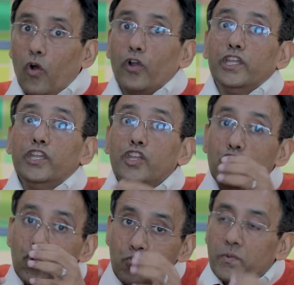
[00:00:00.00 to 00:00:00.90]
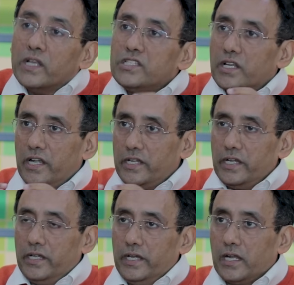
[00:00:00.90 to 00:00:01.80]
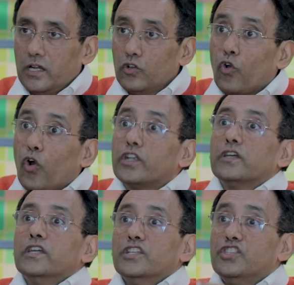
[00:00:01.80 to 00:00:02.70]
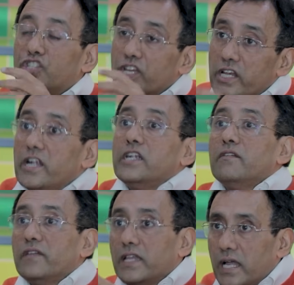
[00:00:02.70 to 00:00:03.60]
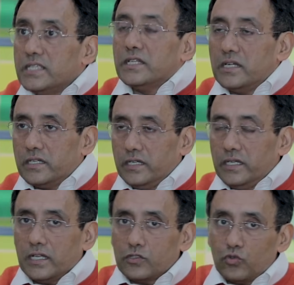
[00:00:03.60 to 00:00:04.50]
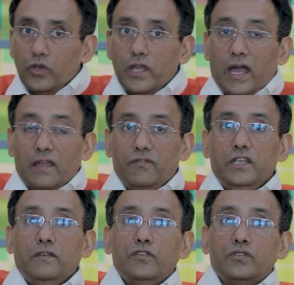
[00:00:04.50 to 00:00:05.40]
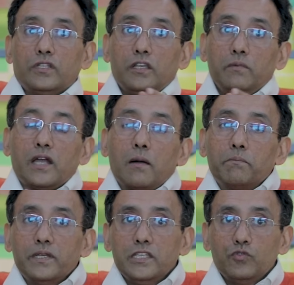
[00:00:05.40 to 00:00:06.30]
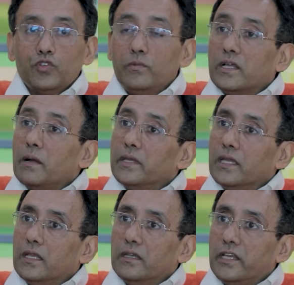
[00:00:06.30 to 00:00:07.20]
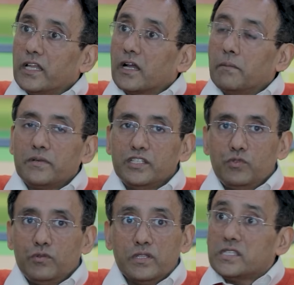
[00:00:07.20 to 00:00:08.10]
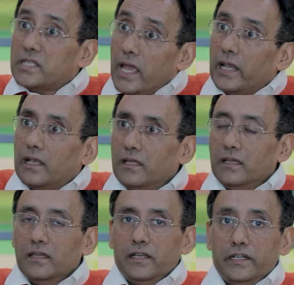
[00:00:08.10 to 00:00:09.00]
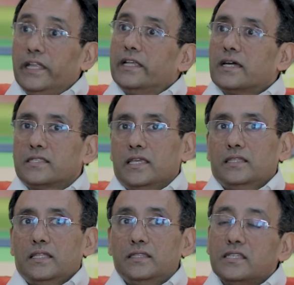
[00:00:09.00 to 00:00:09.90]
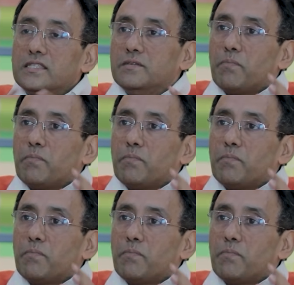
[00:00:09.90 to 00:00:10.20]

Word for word: on human generated data, not generative AI generated data? So, I feel in future there will be companies which will be coming in, data companies which will sell data saying that this